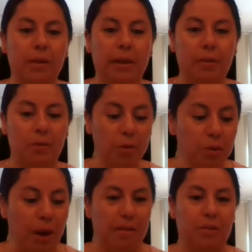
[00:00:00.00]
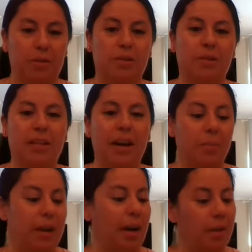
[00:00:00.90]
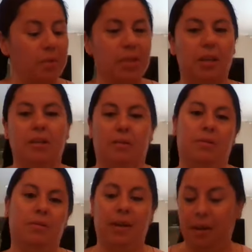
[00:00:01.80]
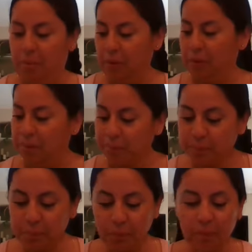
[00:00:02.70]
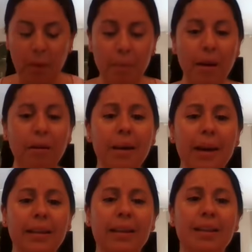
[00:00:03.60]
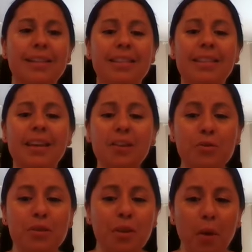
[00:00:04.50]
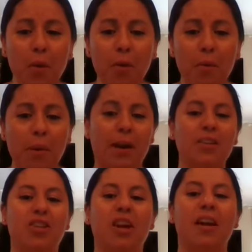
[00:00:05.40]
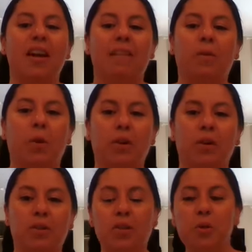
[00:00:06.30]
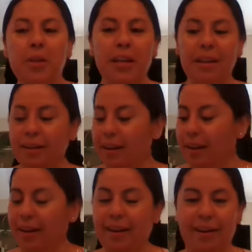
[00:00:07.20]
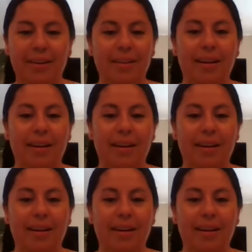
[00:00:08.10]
do the raffle. So today I'm like, I'm just going to do a number. But all right, ladies, thank you so much for tuning in. And